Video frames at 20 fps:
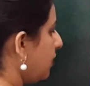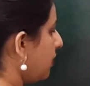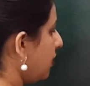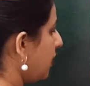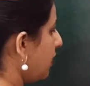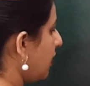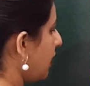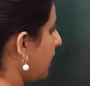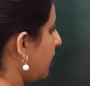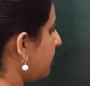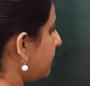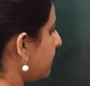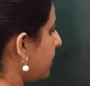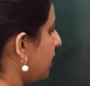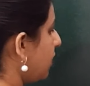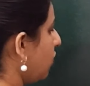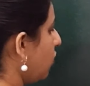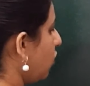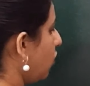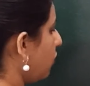a
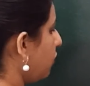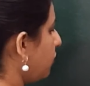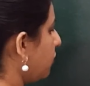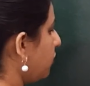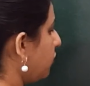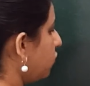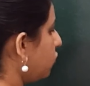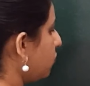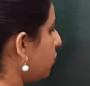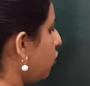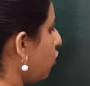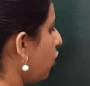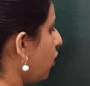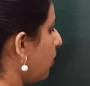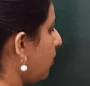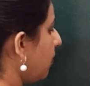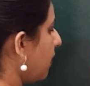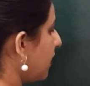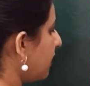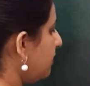rising of small
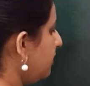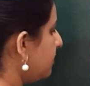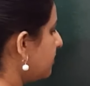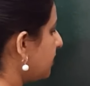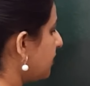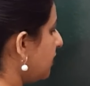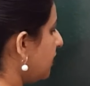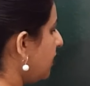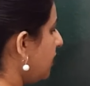buds,